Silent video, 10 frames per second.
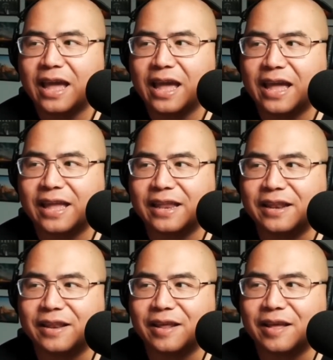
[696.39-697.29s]

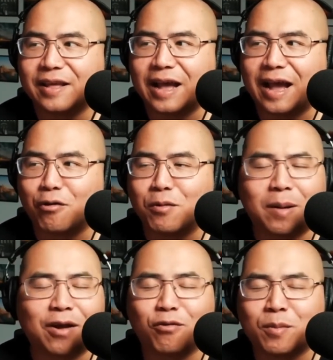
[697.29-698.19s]
And I
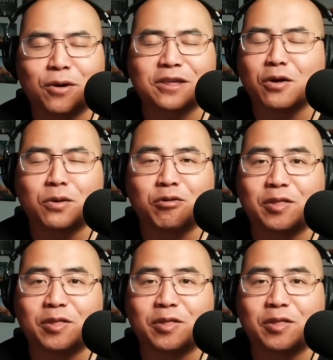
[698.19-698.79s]
remember I saw one